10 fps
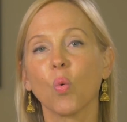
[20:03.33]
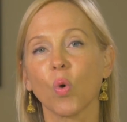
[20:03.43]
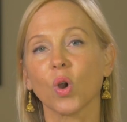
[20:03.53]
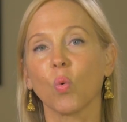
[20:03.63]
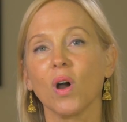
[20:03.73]

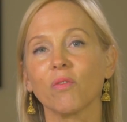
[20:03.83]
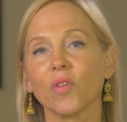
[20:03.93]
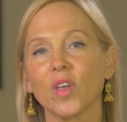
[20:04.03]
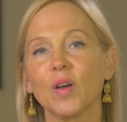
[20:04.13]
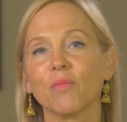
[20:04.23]
work well
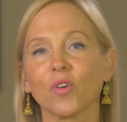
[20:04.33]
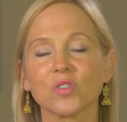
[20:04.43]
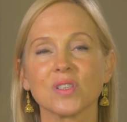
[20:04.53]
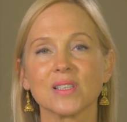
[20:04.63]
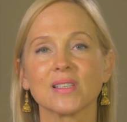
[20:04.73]
for them
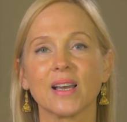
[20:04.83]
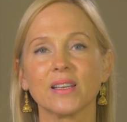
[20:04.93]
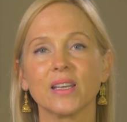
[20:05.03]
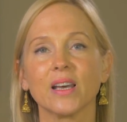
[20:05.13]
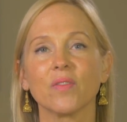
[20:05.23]
versus this
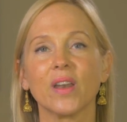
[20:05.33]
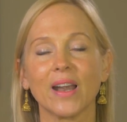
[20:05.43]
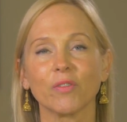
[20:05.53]
idea that